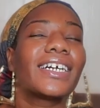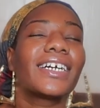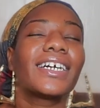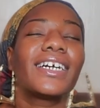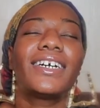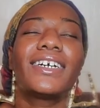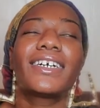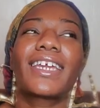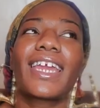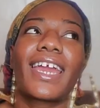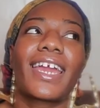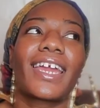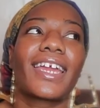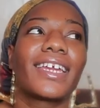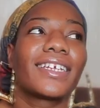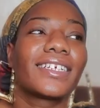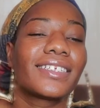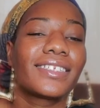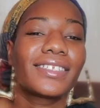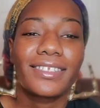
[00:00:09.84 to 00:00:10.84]

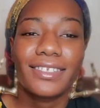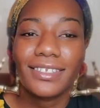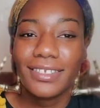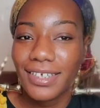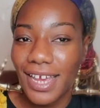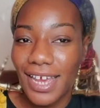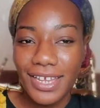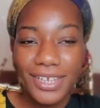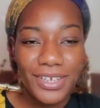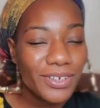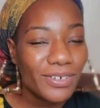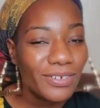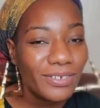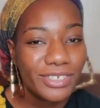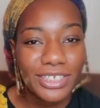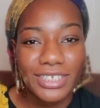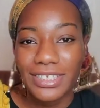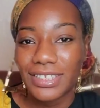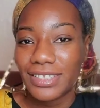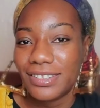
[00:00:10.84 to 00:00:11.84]
okay, can you
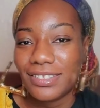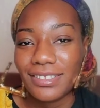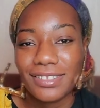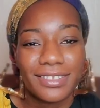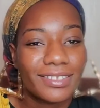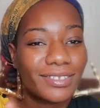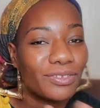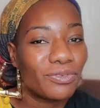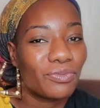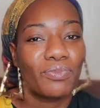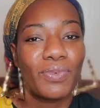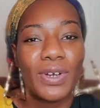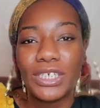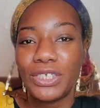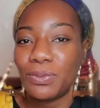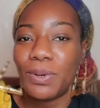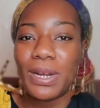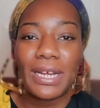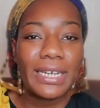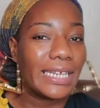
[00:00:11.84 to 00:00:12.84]
just, which
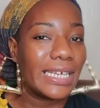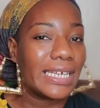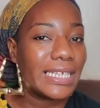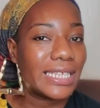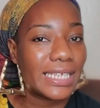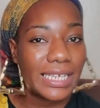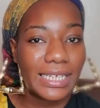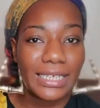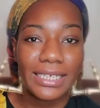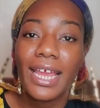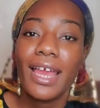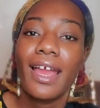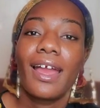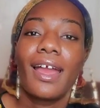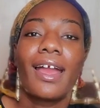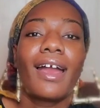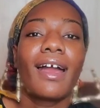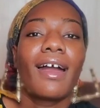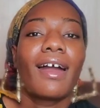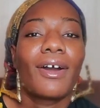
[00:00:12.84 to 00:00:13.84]
one is it?
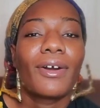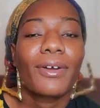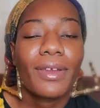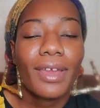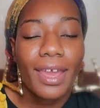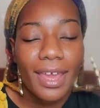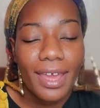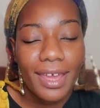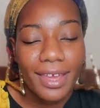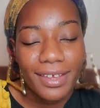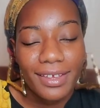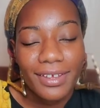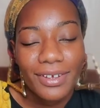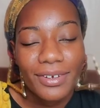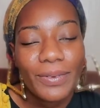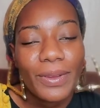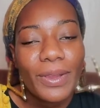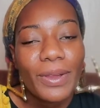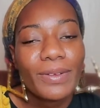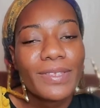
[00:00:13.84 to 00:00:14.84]
Okay,
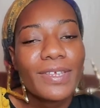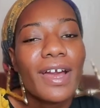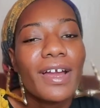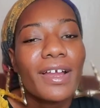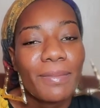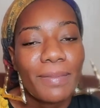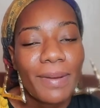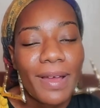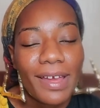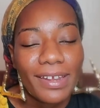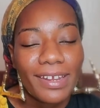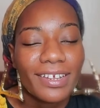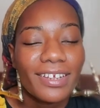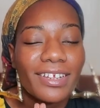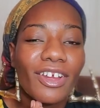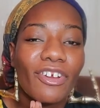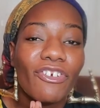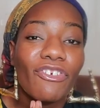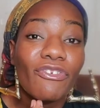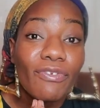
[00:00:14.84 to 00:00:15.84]
we're gonna talk about it
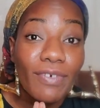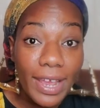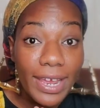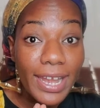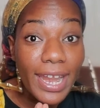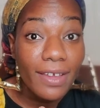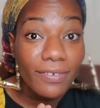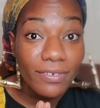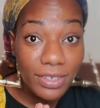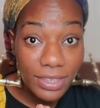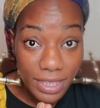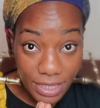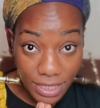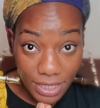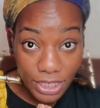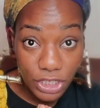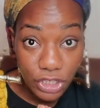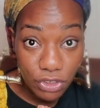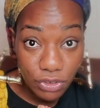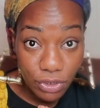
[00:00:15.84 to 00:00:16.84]
right after this
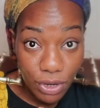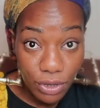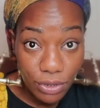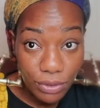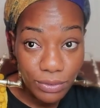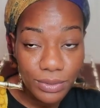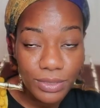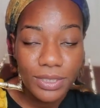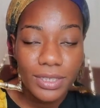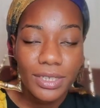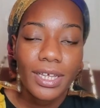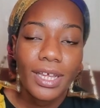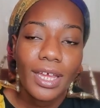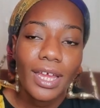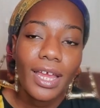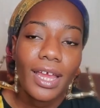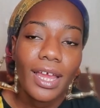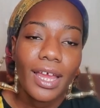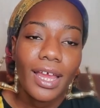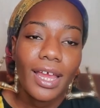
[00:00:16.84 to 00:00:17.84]
intro
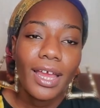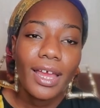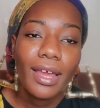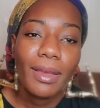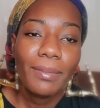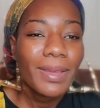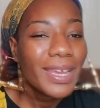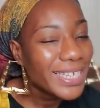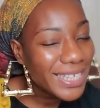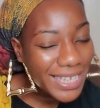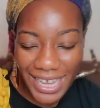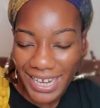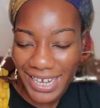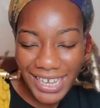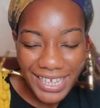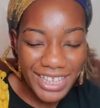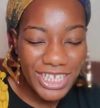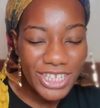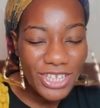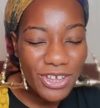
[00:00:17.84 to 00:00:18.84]
because I gotta
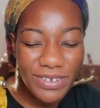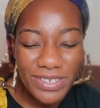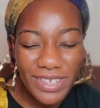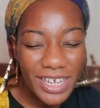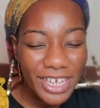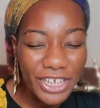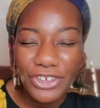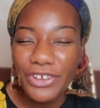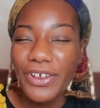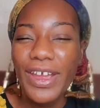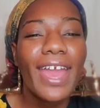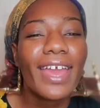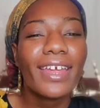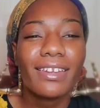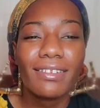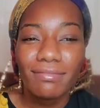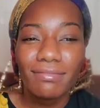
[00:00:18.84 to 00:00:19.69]
get the song stuck in your head.